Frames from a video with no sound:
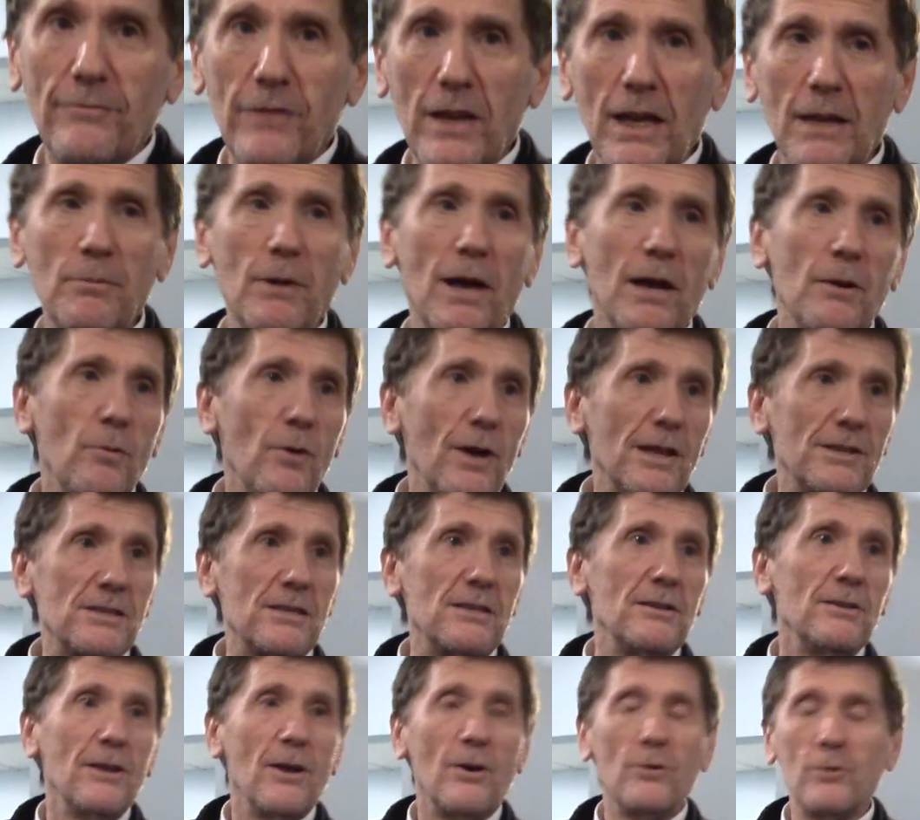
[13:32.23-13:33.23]
If anybody
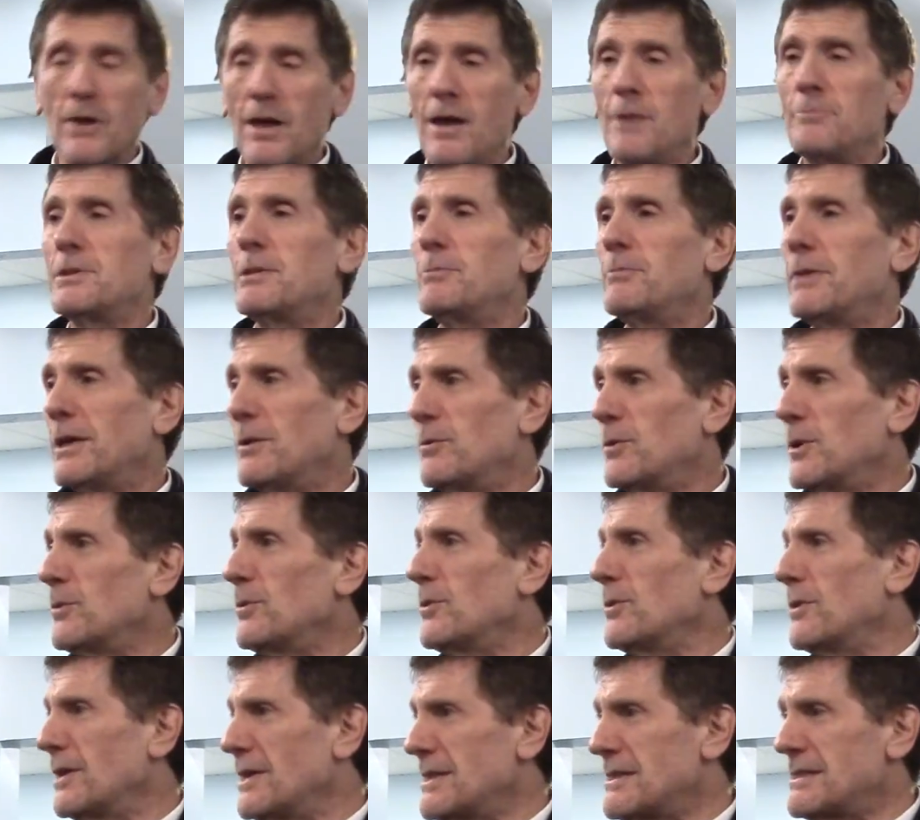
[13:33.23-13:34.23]
wants to know, come to me, and we
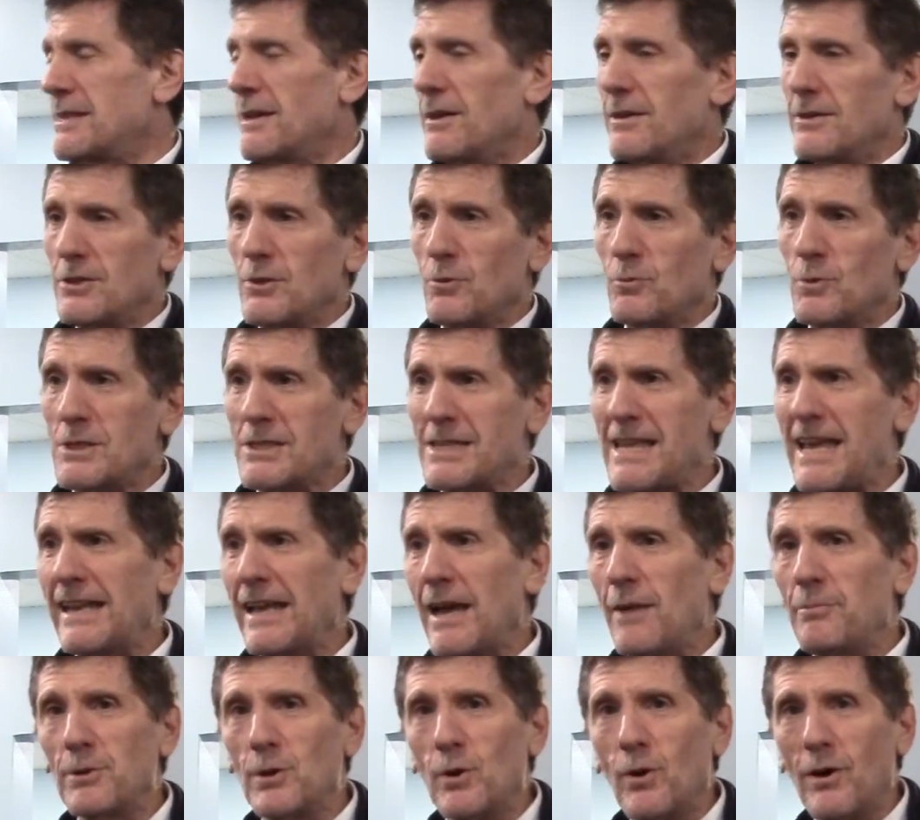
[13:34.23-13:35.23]
will. We're
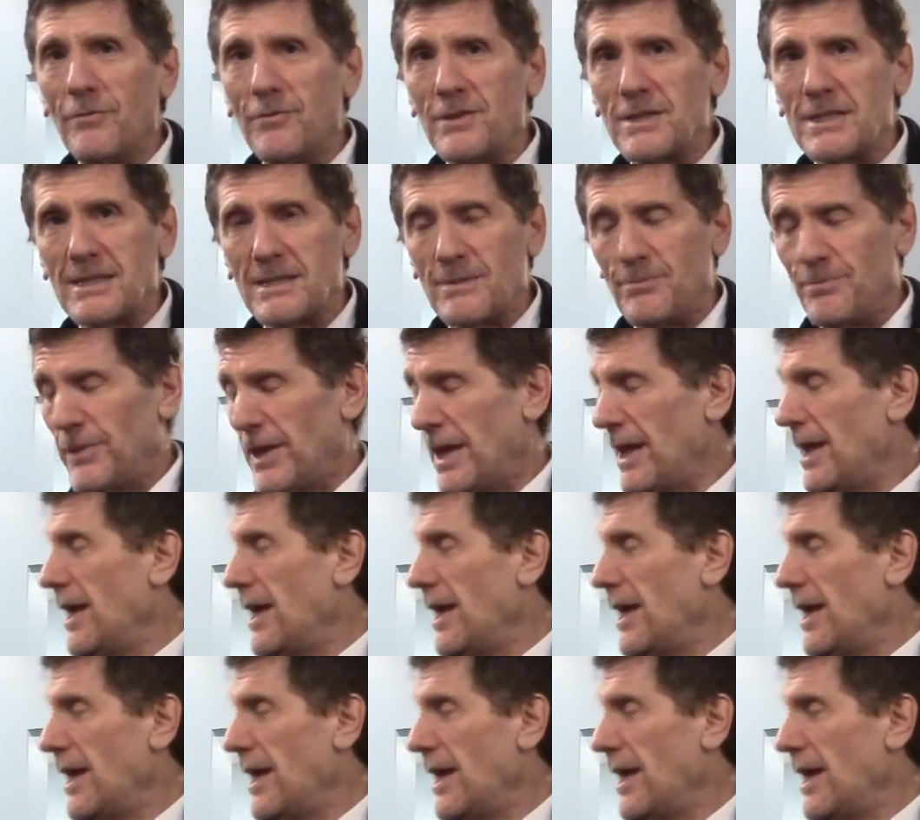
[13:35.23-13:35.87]
setting up an office.